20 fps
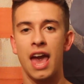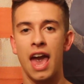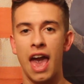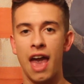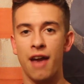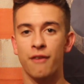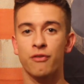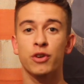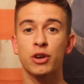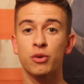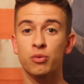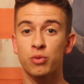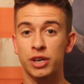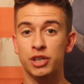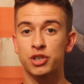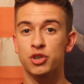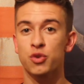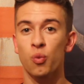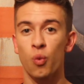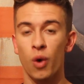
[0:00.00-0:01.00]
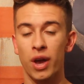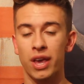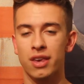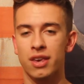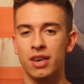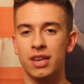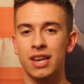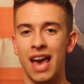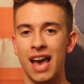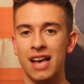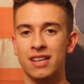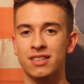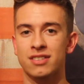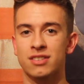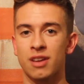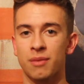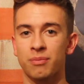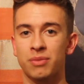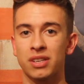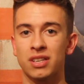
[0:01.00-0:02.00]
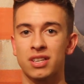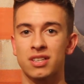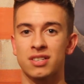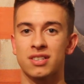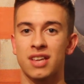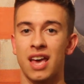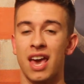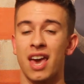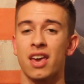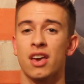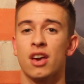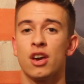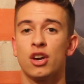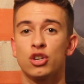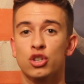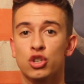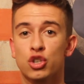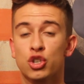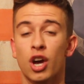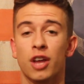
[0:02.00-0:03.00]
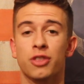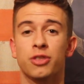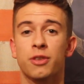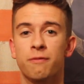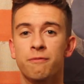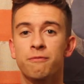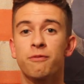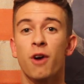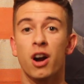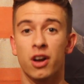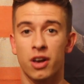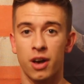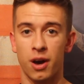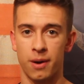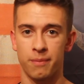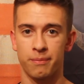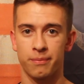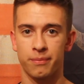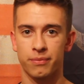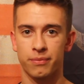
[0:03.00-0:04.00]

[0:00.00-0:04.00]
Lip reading: "Every rich white kid has something to say, shut the fuck up."